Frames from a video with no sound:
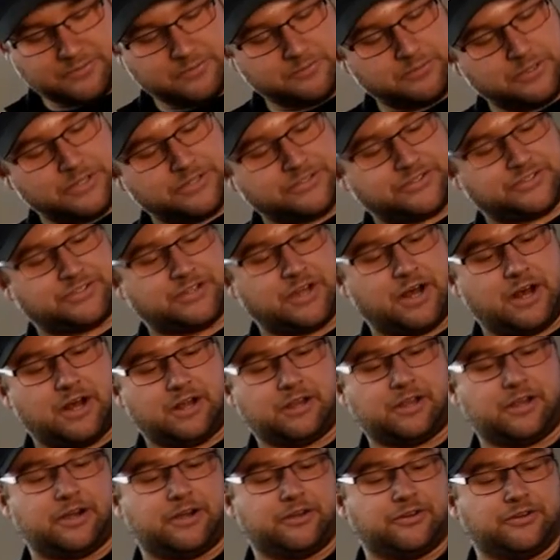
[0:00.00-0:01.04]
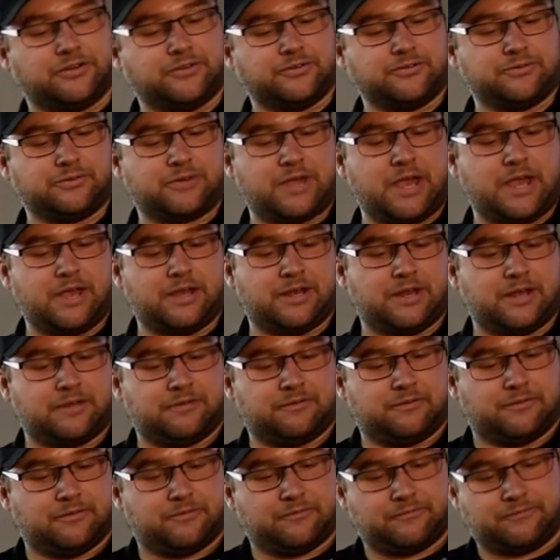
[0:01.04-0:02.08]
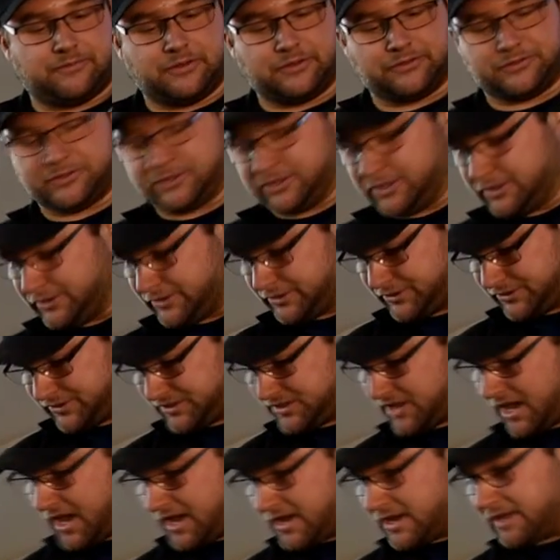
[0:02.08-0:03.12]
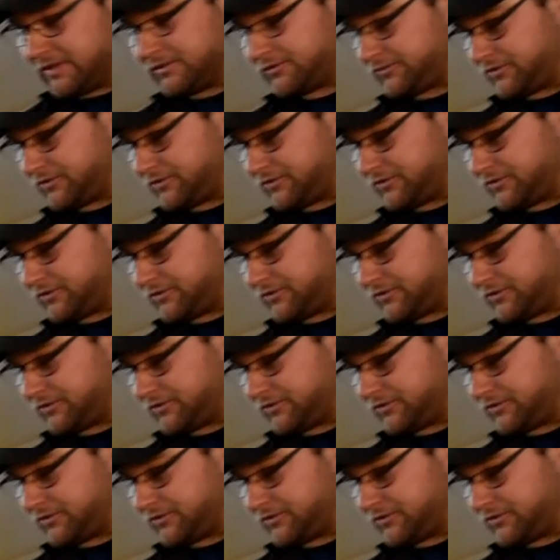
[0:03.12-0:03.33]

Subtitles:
when we install our new K&N filter here, this is a KN